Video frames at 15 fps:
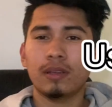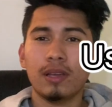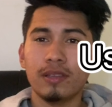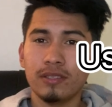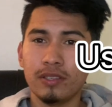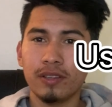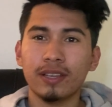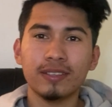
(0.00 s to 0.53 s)

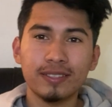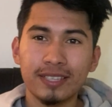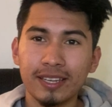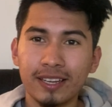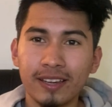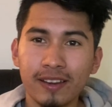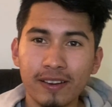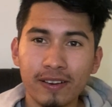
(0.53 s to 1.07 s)
As you can
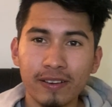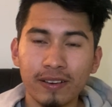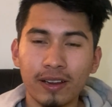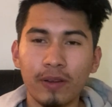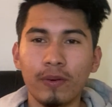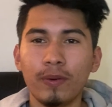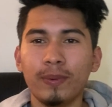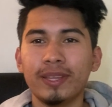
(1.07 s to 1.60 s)
see here,
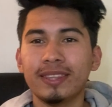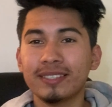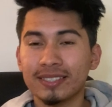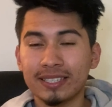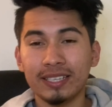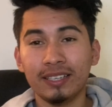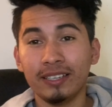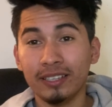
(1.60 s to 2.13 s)
I went with
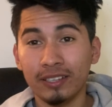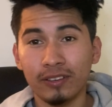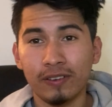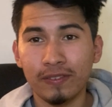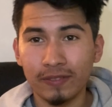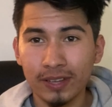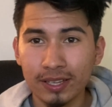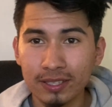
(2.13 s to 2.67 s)
Silly Little
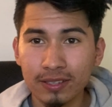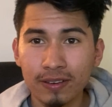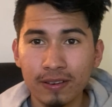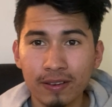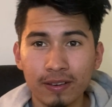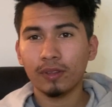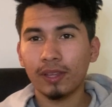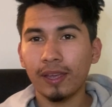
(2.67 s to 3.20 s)

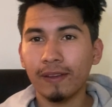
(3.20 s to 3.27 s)
Investor.